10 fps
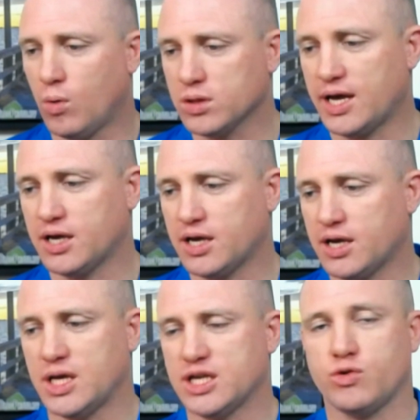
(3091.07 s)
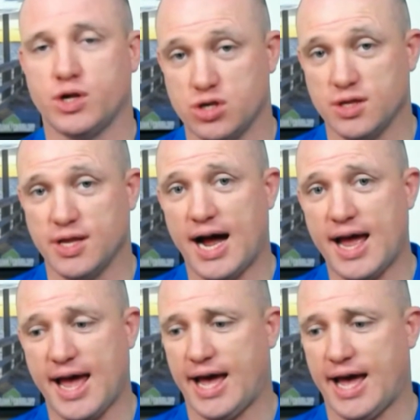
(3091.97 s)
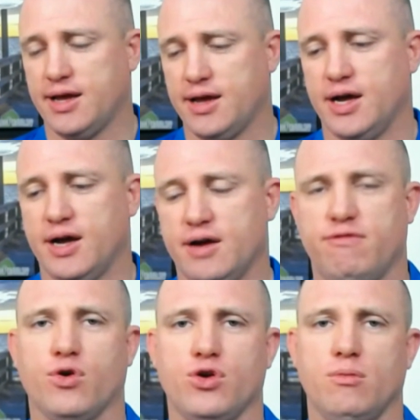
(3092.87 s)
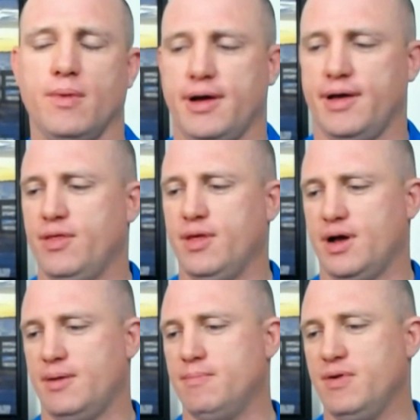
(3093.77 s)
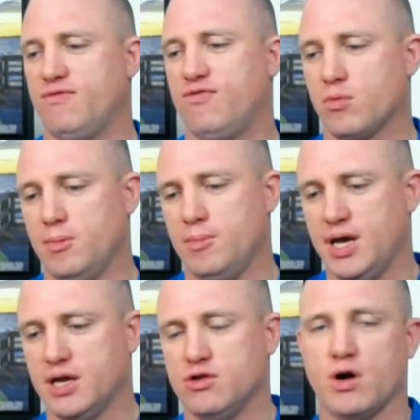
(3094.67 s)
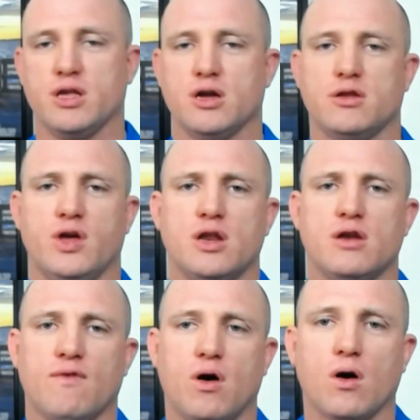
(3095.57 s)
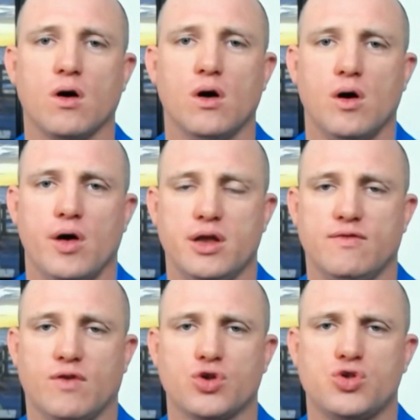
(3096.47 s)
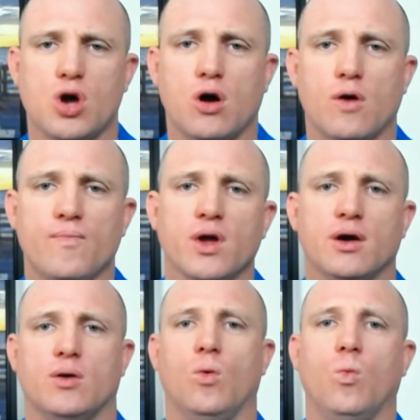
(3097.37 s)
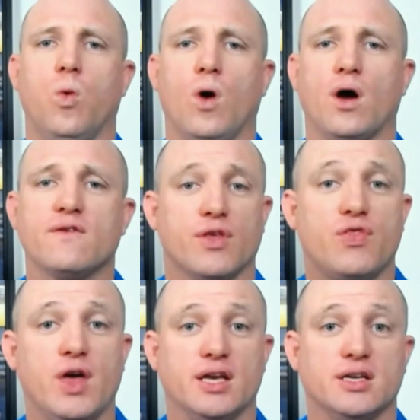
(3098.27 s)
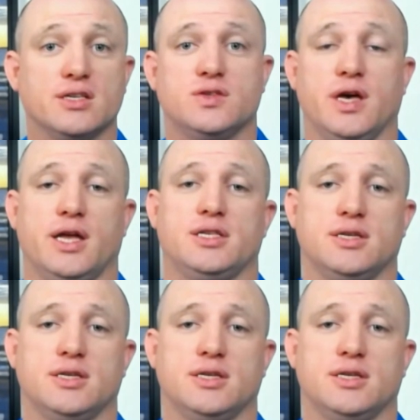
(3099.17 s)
last question that I had for you before we begin drawing near to the end of our show. One of the things that